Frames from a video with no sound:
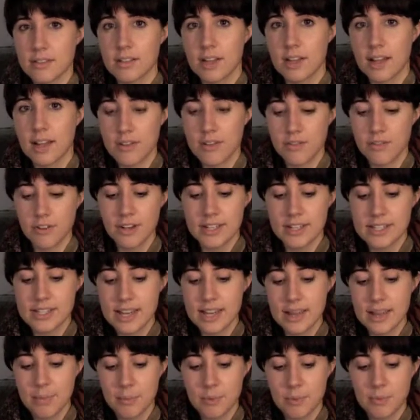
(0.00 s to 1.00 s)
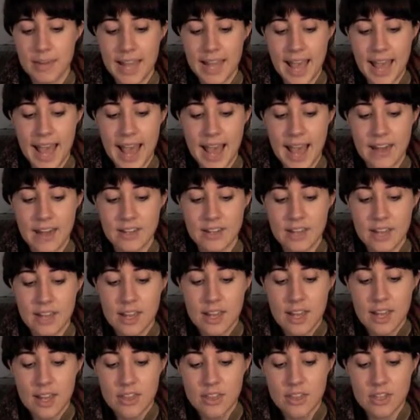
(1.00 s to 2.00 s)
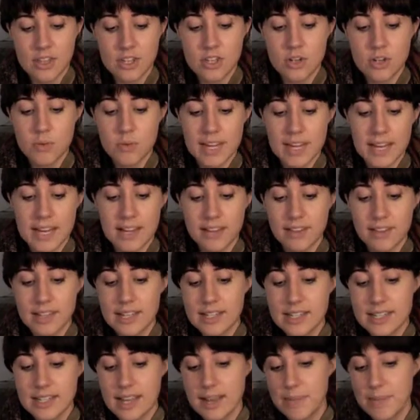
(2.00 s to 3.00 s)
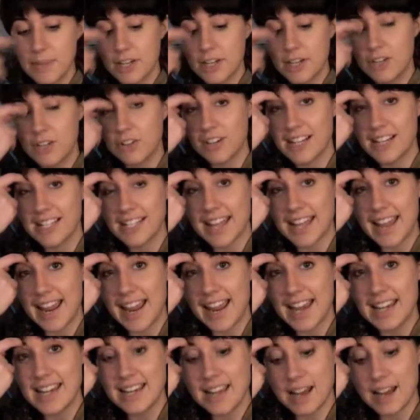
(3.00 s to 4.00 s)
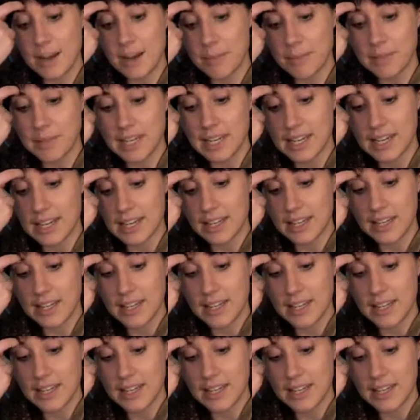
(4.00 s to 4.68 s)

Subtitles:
Okay? For example, we had the New England Immigrant Aid Company.